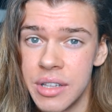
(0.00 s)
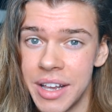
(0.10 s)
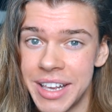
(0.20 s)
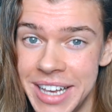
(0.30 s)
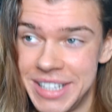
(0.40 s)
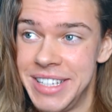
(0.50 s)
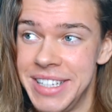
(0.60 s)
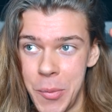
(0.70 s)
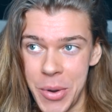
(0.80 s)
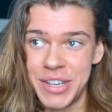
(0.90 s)
like
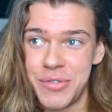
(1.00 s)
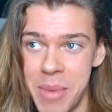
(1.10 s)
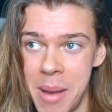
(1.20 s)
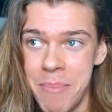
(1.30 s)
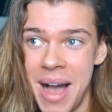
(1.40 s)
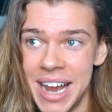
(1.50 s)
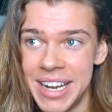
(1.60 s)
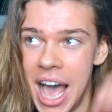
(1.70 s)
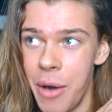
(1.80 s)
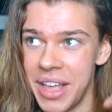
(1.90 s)
it's erased from my
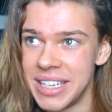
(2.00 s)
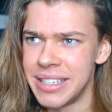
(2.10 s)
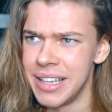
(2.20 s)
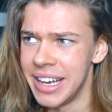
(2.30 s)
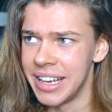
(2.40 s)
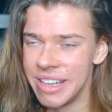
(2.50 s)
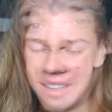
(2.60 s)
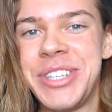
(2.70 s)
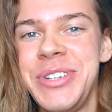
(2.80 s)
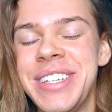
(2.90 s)
mind how that's like.
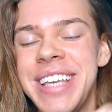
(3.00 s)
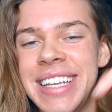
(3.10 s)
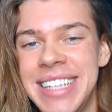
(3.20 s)
So as soon as I